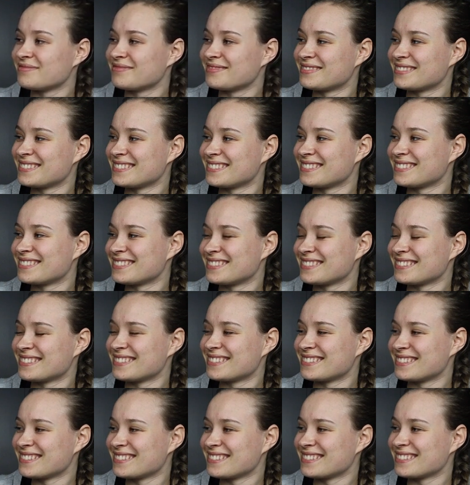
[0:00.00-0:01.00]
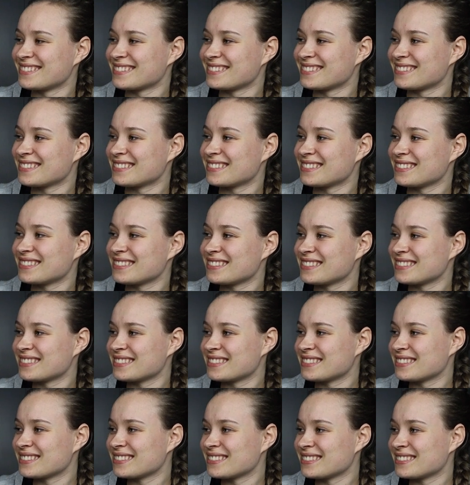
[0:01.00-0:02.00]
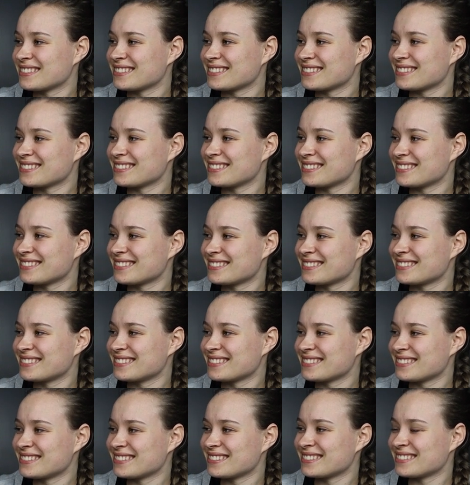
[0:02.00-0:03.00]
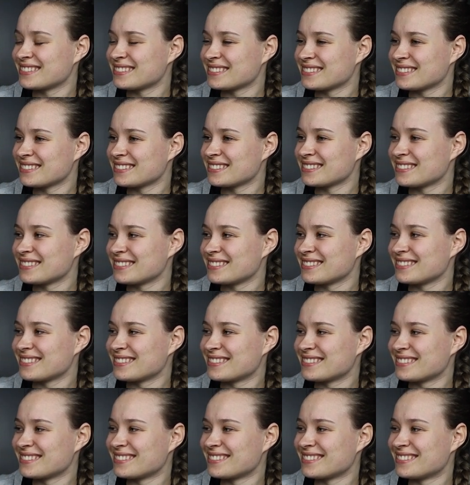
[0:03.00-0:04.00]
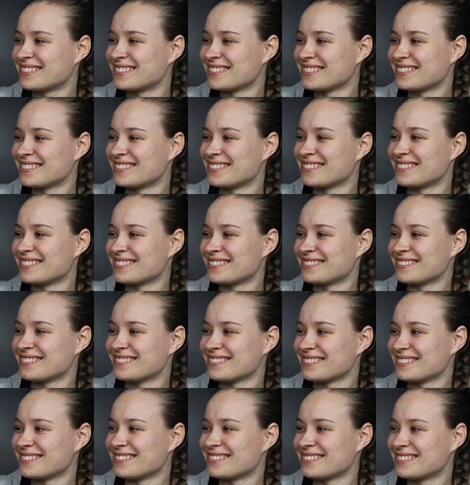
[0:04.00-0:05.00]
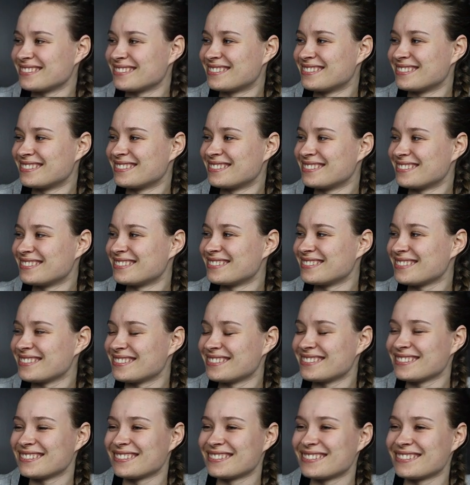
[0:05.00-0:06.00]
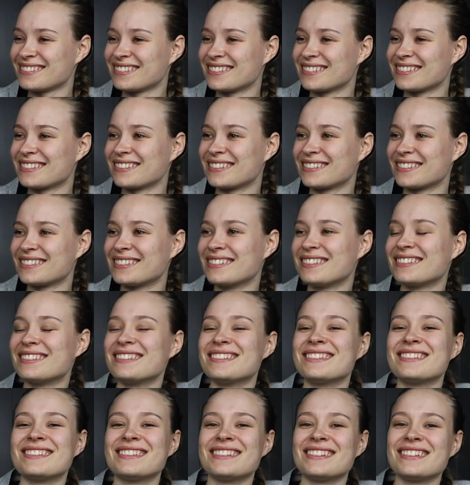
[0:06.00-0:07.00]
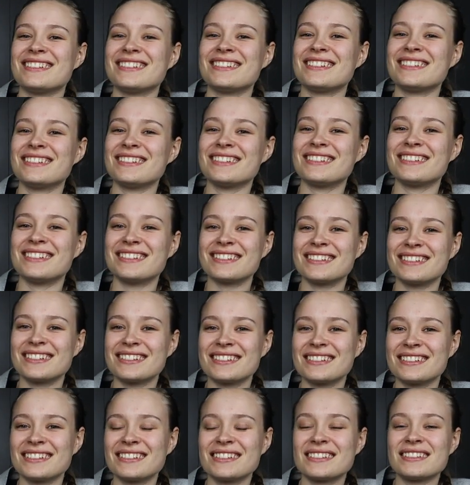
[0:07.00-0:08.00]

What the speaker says: (silent)